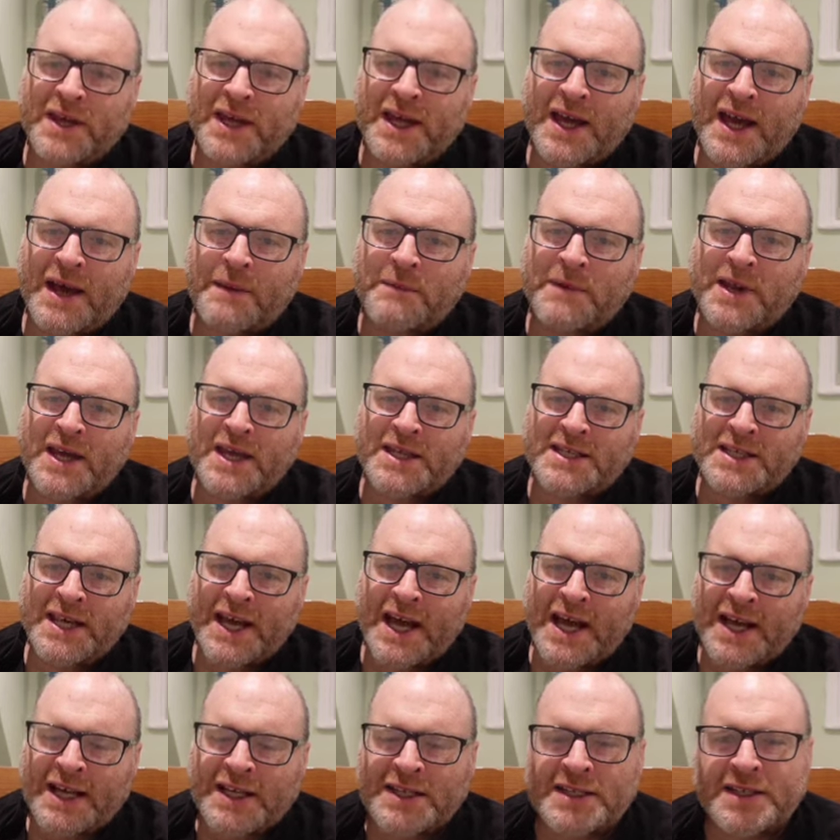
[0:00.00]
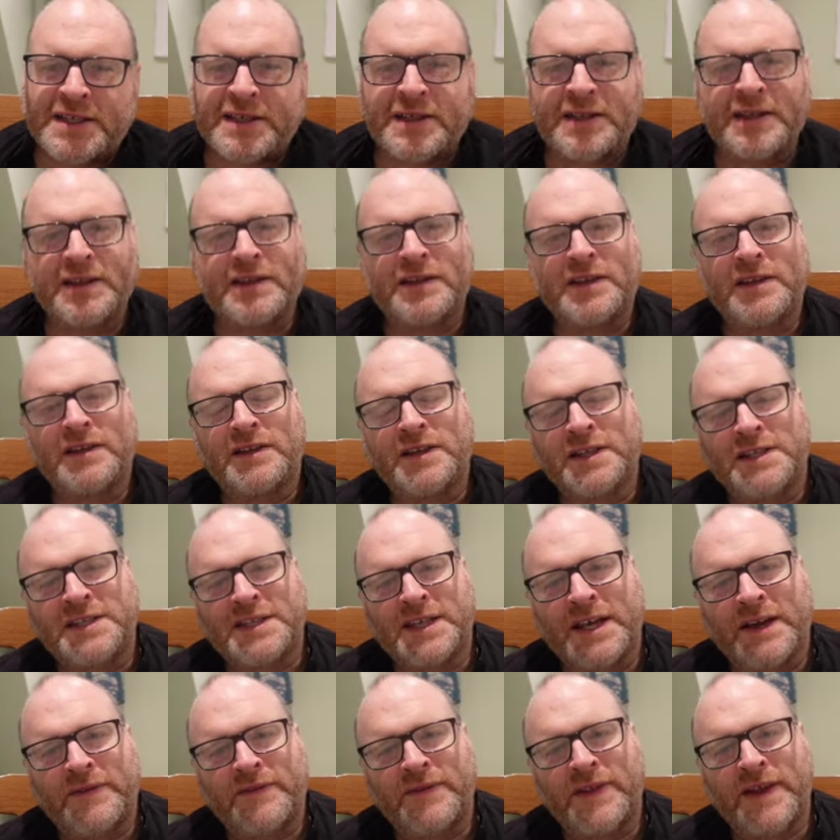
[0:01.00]
amnesiacs, the
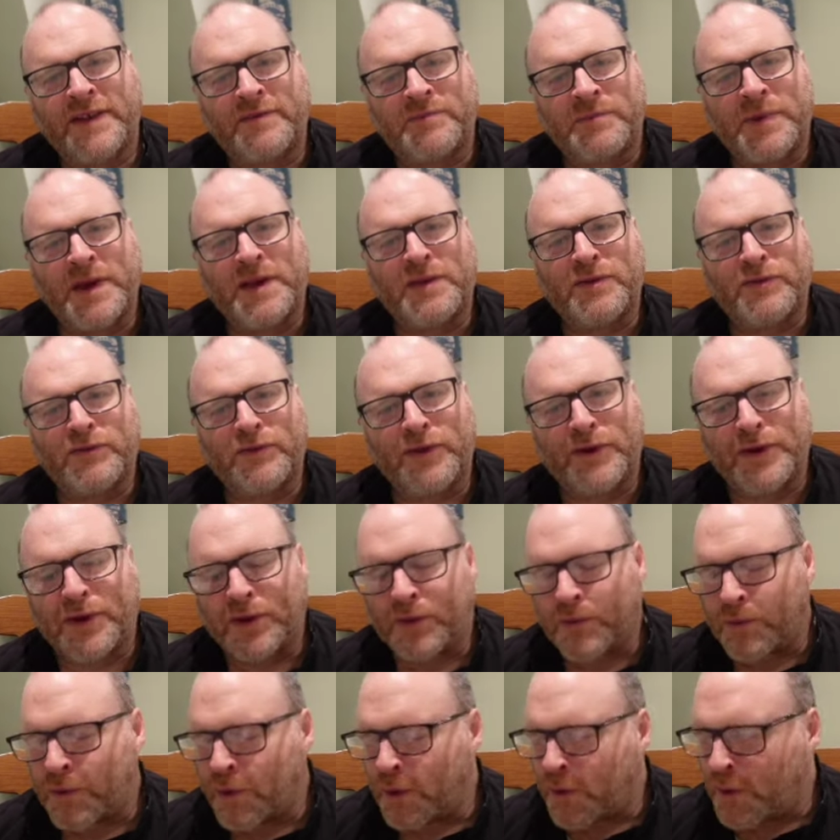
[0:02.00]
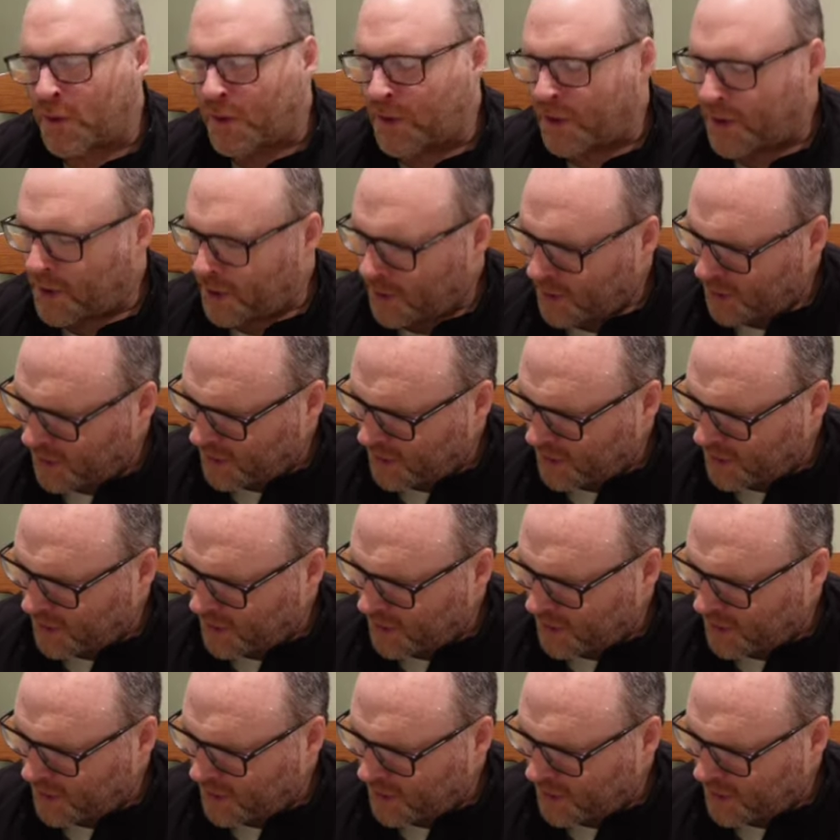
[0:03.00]
stuff they've been through in the war.